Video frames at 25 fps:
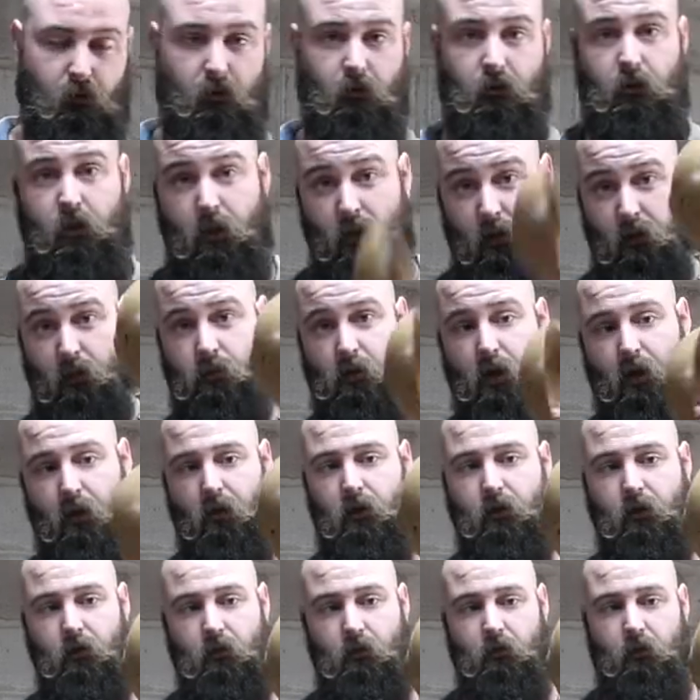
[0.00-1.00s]

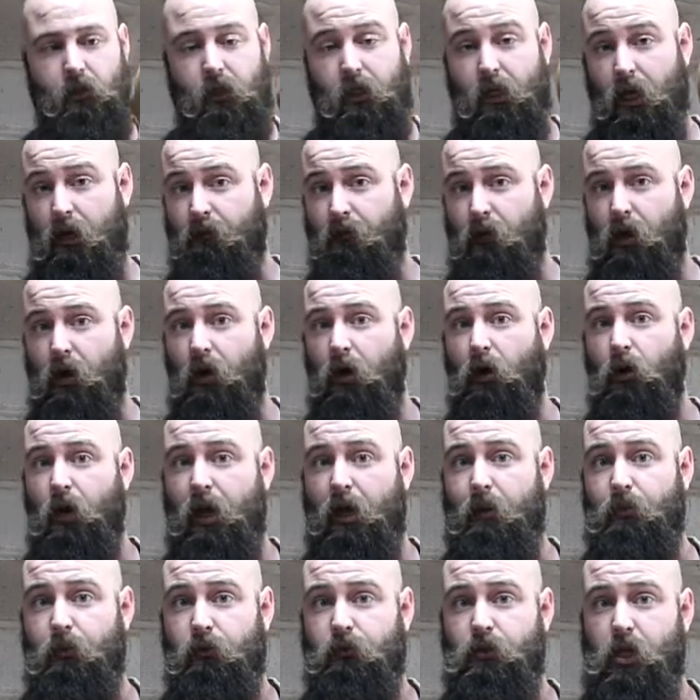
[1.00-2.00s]
didn't have a whole
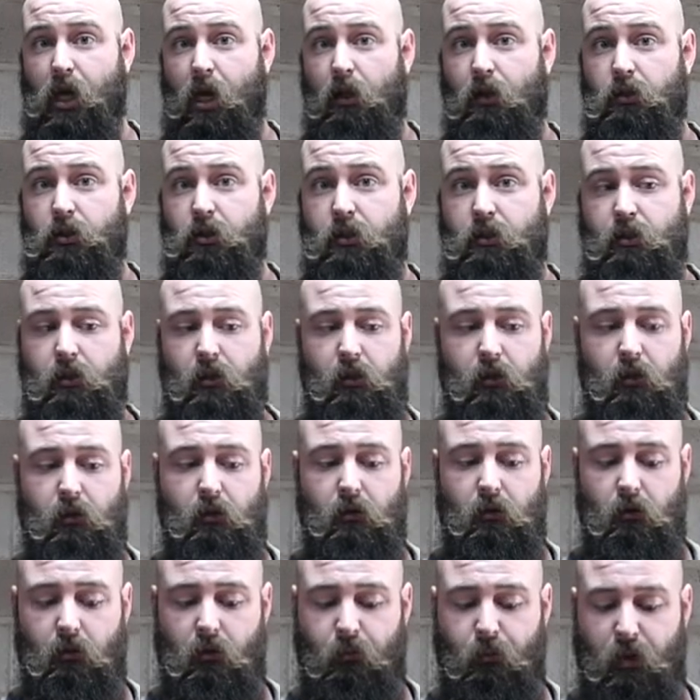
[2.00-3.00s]
heap of challenges in it,
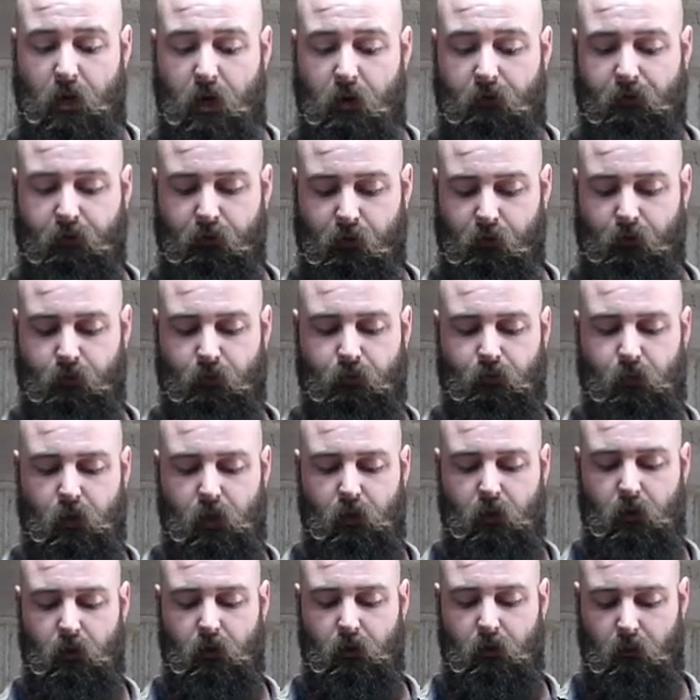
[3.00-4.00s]
apart from
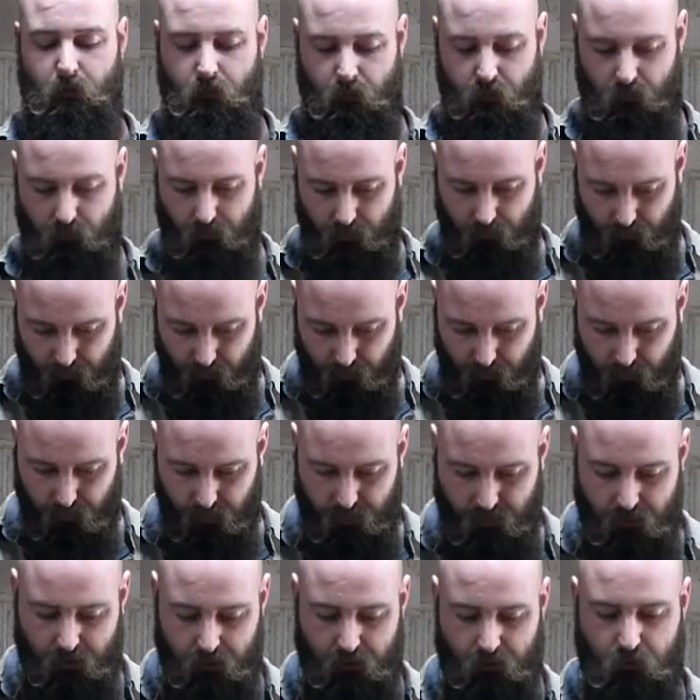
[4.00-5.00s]

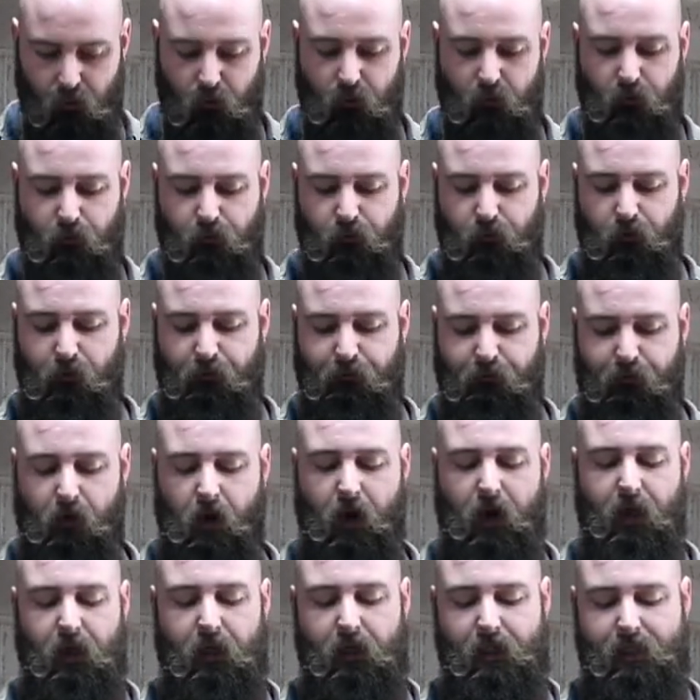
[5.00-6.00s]
sort of
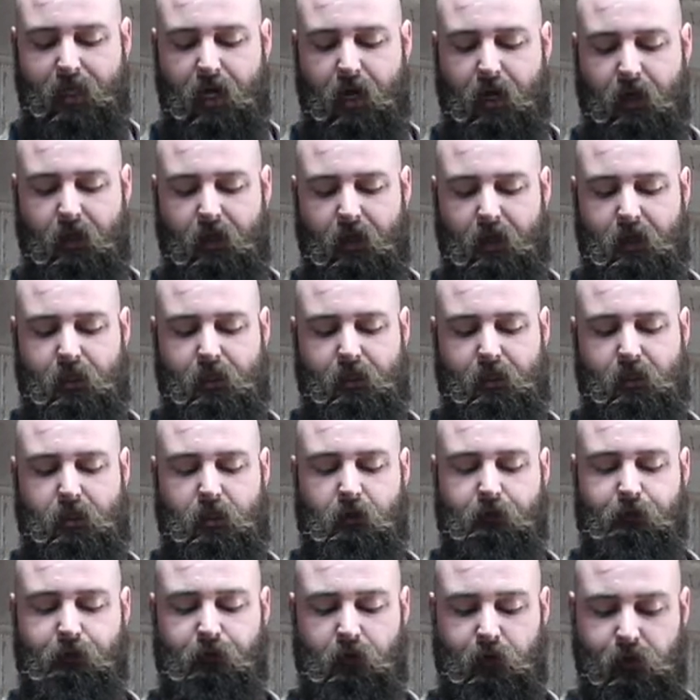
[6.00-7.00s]
refining technique and
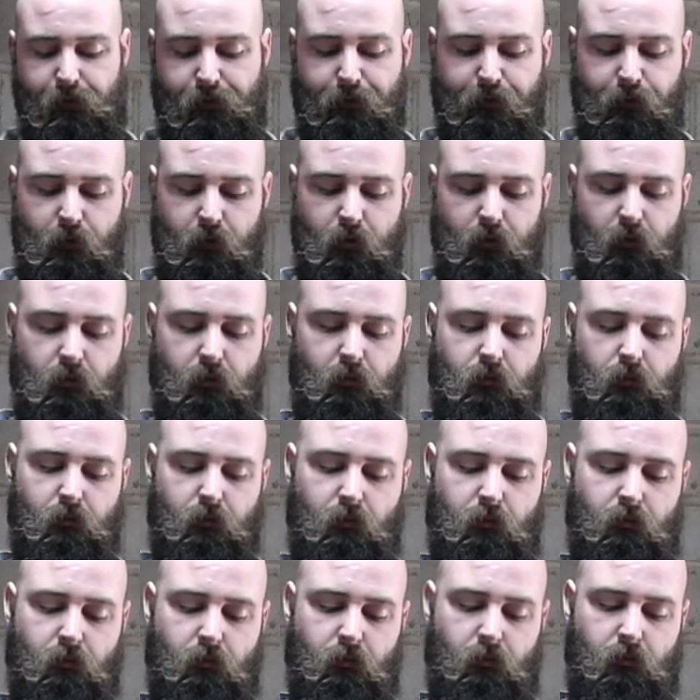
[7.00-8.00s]
stuff for this foot.
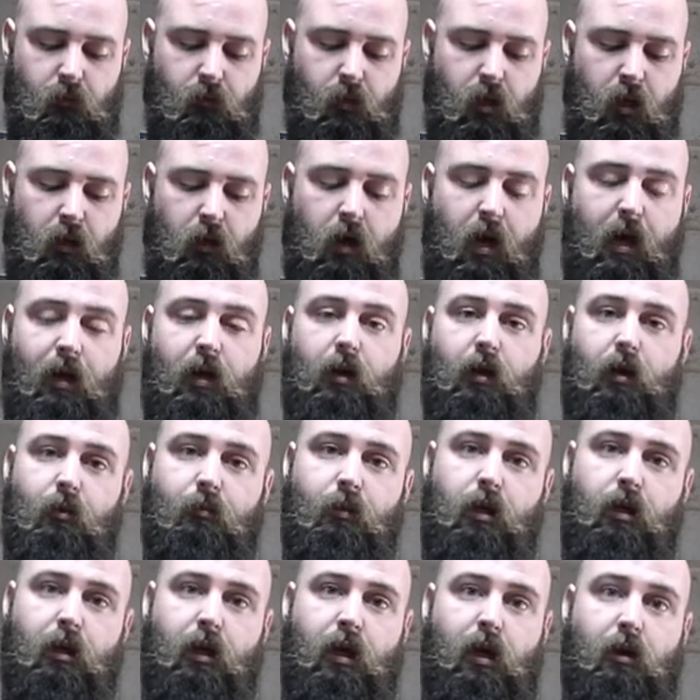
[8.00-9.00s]
I like it. I'm
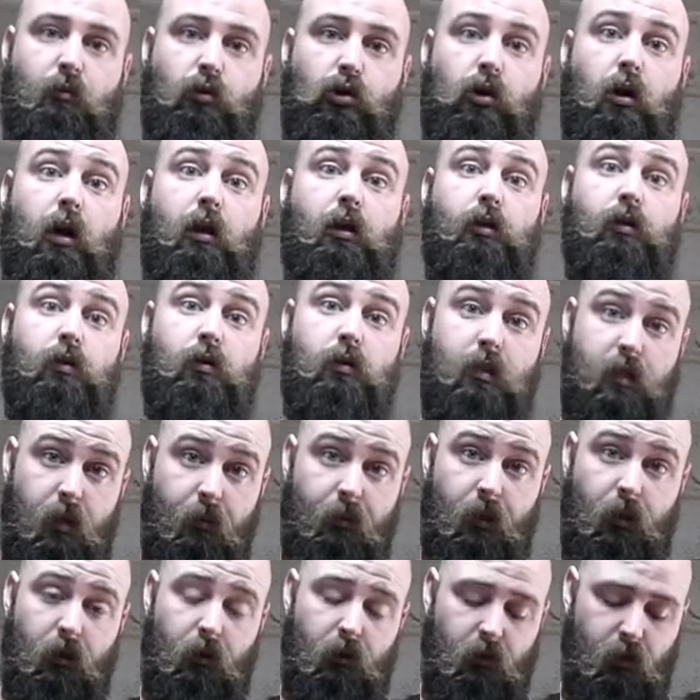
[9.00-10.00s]
going to keep trying to do
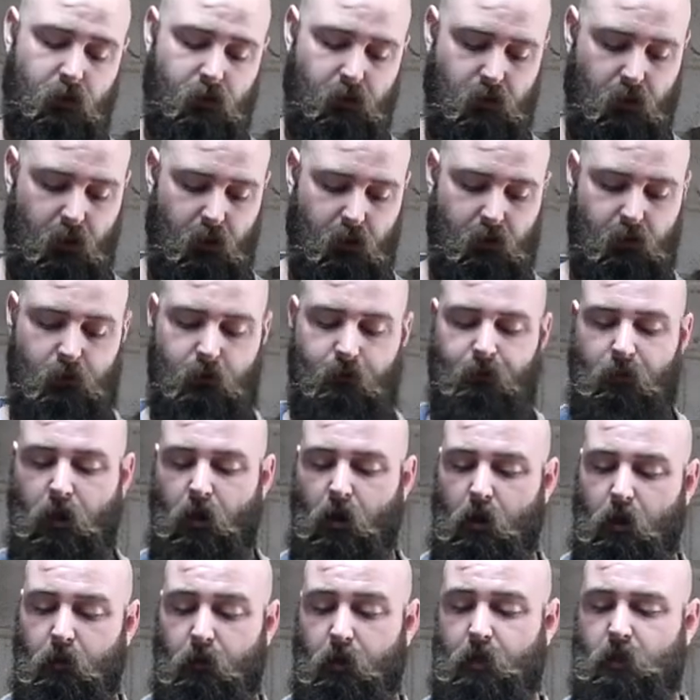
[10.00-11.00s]
something along those lines.
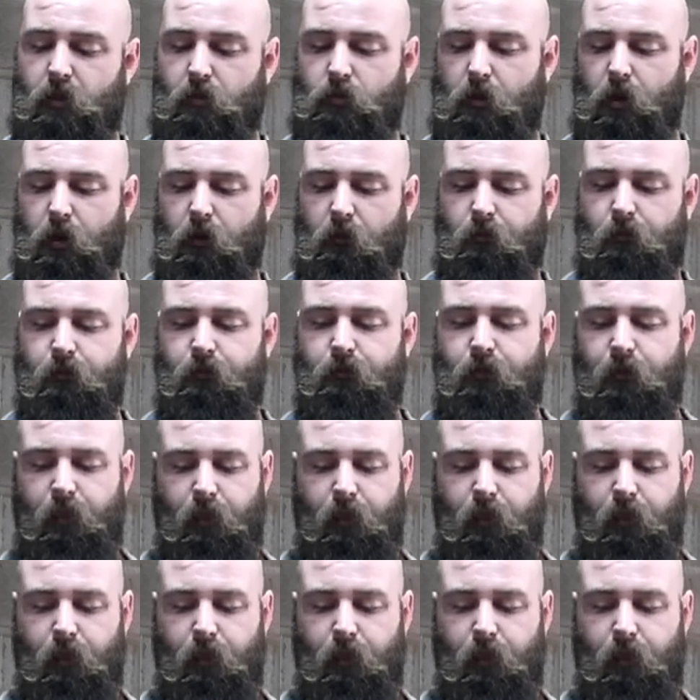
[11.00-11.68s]
This one,